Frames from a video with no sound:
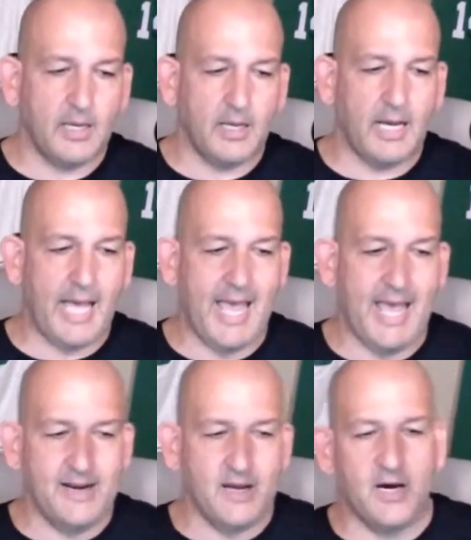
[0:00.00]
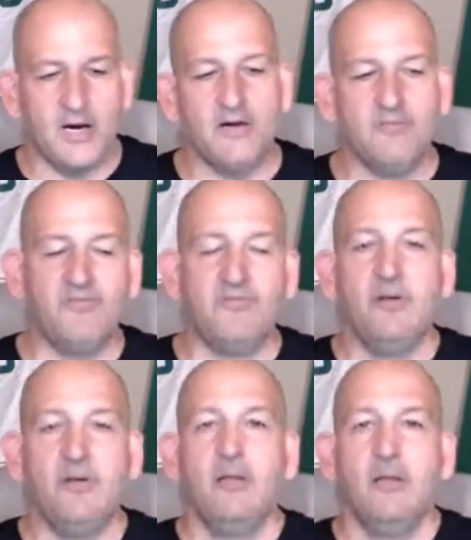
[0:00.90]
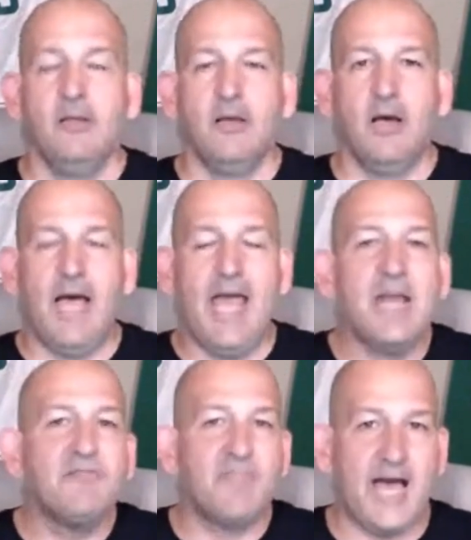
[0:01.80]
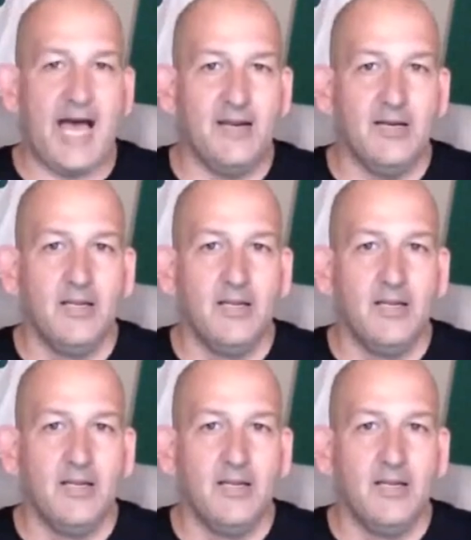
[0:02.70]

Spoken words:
ahead of that